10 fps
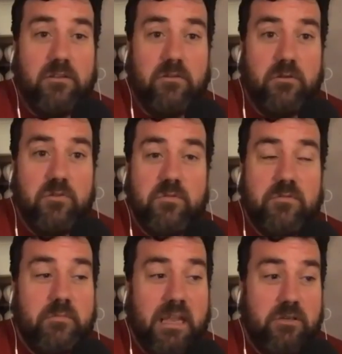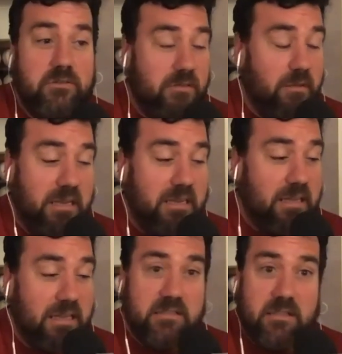though. Those make you I mean,
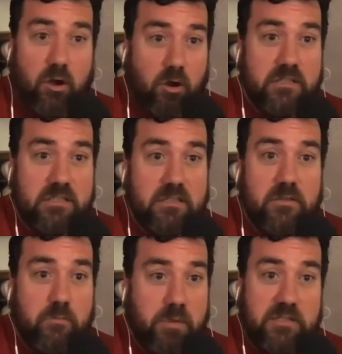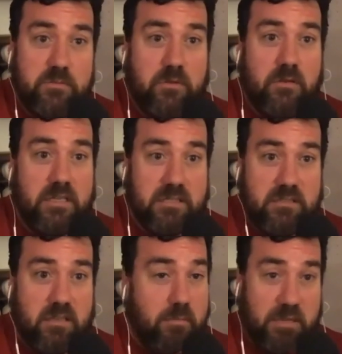it is the hardest thing to do in baseball is
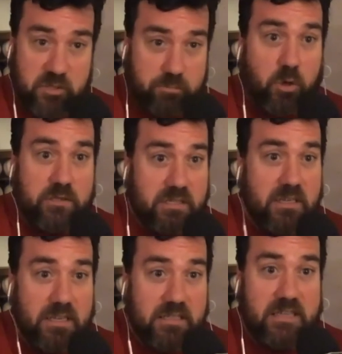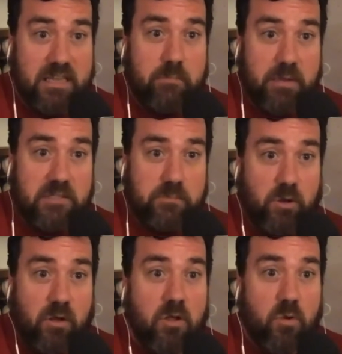to I mean, sports is to hit a baseball.